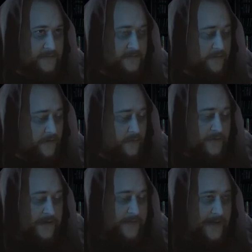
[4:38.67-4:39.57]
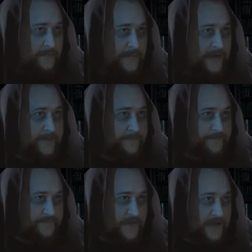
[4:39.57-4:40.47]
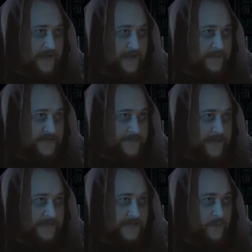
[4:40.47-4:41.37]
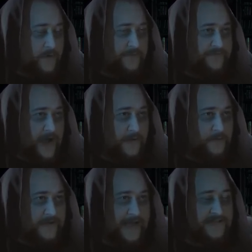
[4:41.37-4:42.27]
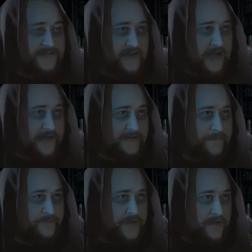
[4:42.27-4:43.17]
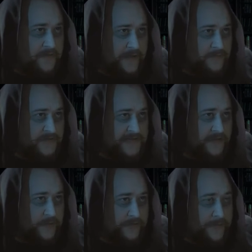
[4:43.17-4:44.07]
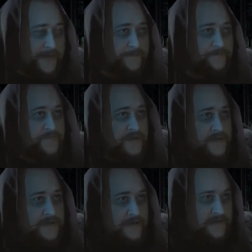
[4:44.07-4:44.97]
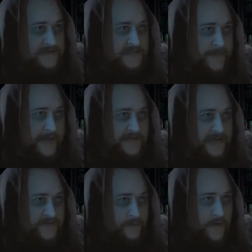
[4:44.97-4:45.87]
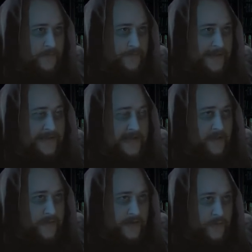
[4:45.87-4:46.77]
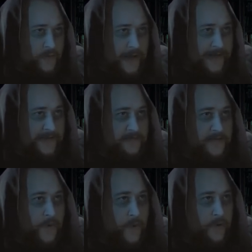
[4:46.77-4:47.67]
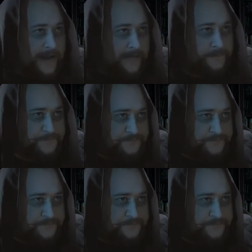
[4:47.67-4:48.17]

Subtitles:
"Do not worry about me. I am expecting one final guest tonight. They will sit with me. I suspect I shall not be here when you awake in the morning.